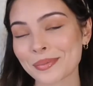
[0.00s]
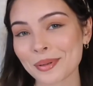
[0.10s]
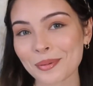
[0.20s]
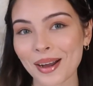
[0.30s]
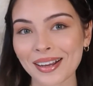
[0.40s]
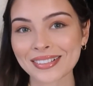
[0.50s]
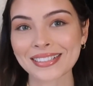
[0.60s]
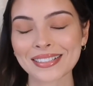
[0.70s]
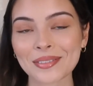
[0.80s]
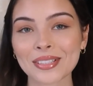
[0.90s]
been a while
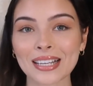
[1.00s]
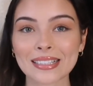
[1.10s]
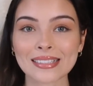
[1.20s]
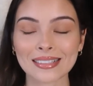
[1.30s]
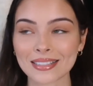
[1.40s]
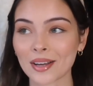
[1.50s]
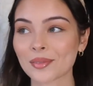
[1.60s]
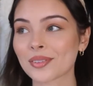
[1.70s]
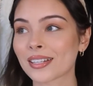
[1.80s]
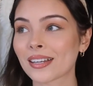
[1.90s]
since I've done a
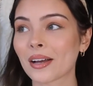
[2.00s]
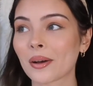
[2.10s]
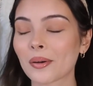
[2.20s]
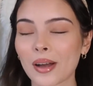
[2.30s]
sit-down video.